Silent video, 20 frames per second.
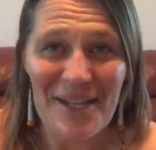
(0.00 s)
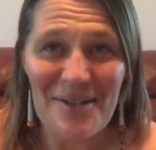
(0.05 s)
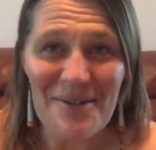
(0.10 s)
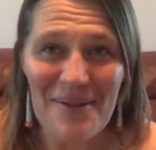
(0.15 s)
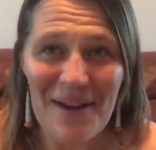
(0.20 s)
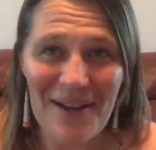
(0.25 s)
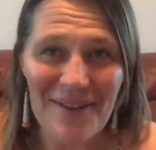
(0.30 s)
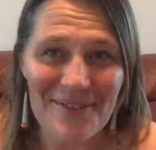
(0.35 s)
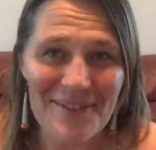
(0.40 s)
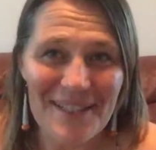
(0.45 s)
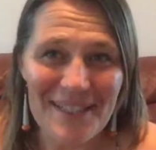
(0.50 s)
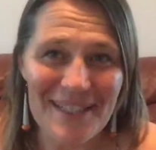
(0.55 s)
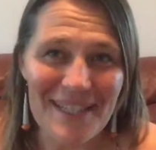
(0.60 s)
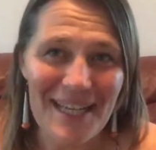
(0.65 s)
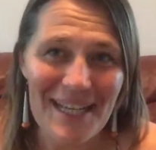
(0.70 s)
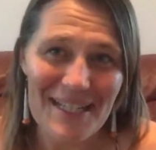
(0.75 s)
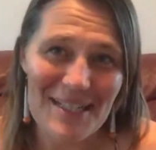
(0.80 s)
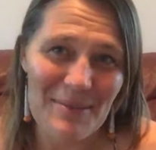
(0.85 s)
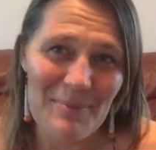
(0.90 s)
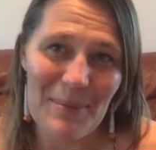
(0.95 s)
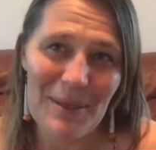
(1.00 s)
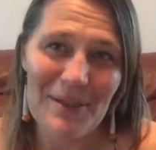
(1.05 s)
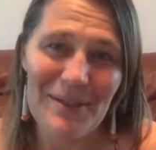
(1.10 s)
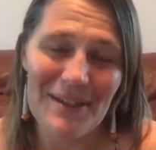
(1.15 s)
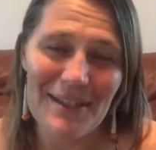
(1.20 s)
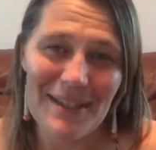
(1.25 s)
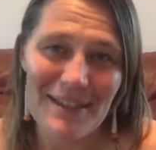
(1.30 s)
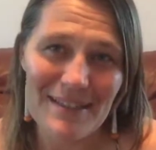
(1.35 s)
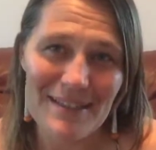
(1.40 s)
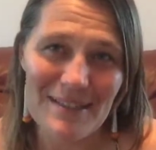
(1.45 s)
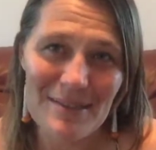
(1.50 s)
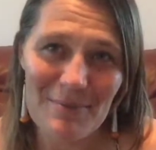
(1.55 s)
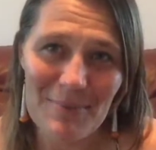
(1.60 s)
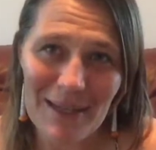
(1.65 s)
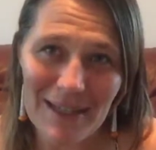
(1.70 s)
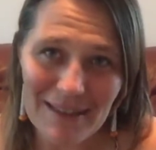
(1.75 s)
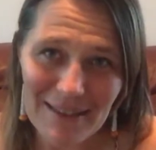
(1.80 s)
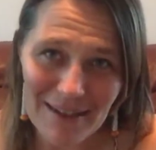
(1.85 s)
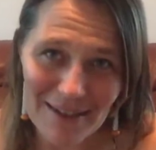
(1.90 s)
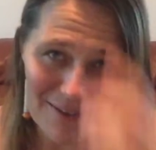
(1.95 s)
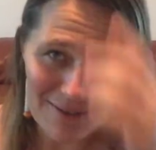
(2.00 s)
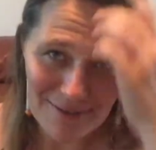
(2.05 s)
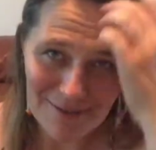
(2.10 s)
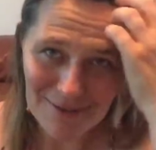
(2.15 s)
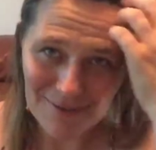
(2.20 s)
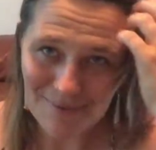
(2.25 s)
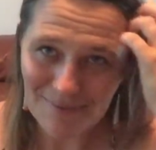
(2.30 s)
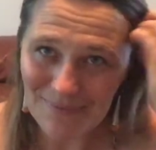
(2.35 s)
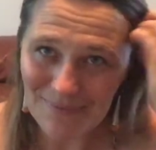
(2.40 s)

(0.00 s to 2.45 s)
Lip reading: and grounding experience. Big love.